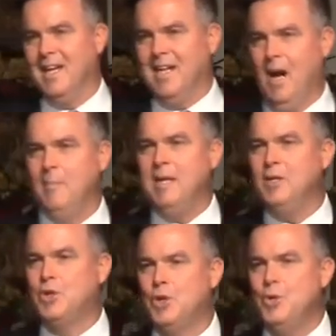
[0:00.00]

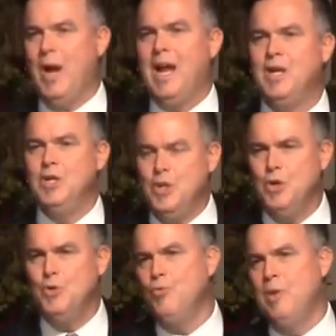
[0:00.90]
coming to a
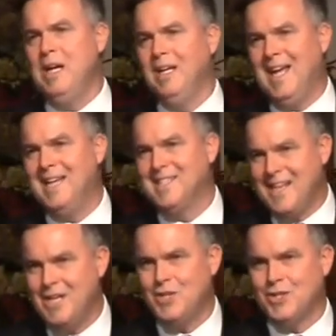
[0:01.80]
new
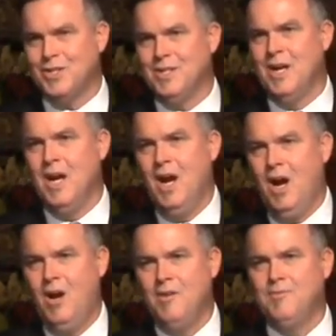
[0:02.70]
realization
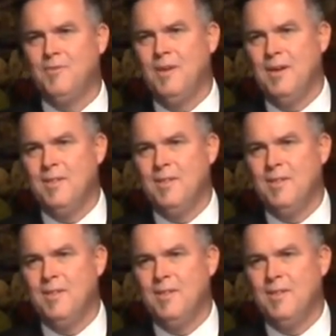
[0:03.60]
of